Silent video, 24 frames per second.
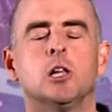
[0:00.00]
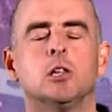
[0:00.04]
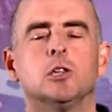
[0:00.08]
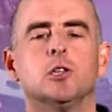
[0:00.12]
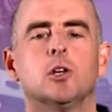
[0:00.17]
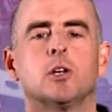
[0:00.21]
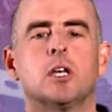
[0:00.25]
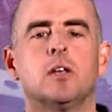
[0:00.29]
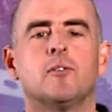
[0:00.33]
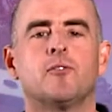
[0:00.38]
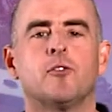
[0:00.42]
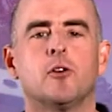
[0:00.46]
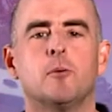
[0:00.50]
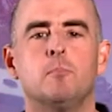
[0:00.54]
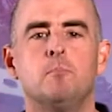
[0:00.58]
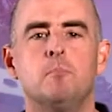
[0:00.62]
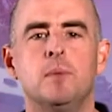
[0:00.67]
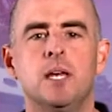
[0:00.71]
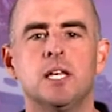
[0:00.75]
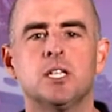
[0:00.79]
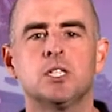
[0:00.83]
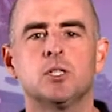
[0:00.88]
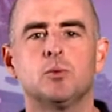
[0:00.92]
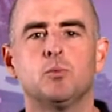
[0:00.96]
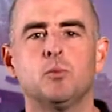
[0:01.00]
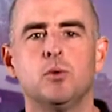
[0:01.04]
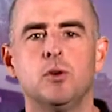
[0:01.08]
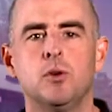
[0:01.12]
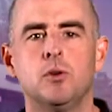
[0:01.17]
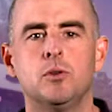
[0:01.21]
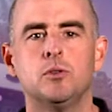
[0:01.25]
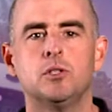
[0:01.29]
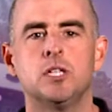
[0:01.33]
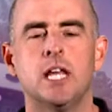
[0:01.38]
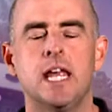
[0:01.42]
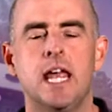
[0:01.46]
looking for missed
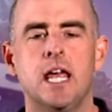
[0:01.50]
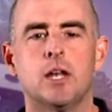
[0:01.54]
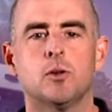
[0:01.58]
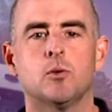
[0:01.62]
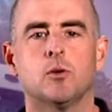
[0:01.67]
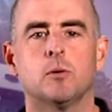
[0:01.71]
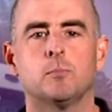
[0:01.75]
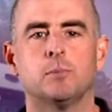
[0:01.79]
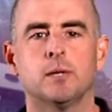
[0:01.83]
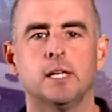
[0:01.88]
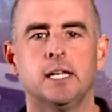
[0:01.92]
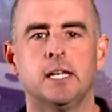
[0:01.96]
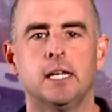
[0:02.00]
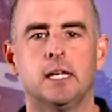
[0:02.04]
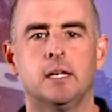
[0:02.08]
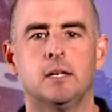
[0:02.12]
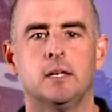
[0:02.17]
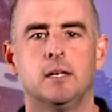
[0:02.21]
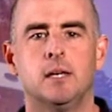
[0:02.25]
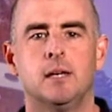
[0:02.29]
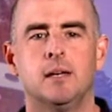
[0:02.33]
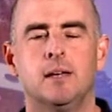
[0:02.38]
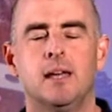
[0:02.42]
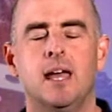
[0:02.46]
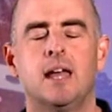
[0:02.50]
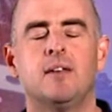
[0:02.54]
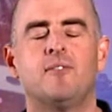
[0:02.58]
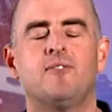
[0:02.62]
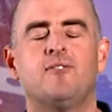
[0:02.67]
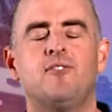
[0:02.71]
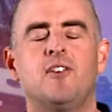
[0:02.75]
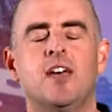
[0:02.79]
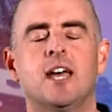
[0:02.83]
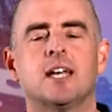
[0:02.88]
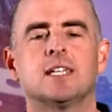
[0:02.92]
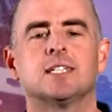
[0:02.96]
wounds and/or bleeding, and
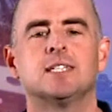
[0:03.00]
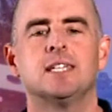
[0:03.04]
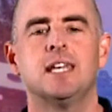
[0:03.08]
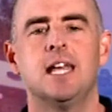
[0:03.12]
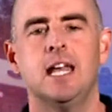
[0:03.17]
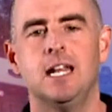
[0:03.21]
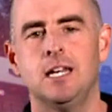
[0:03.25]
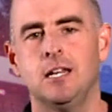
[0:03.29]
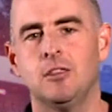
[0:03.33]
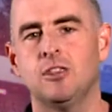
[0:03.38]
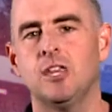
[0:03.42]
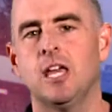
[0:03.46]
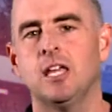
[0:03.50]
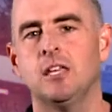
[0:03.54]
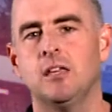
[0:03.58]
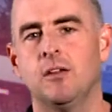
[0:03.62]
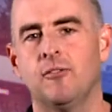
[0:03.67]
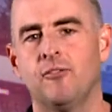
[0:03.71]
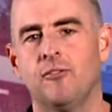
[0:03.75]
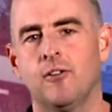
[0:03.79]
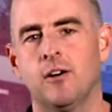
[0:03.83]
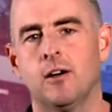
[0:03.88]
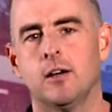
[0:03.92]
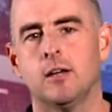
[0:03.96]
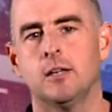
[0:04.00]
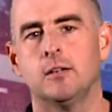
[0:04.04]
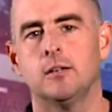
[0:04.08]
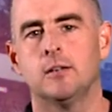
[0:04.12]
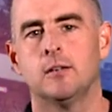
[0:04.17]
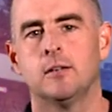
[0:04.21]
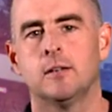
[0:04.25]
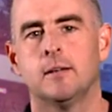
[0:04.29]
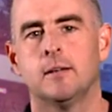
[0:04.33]
fix anything you find.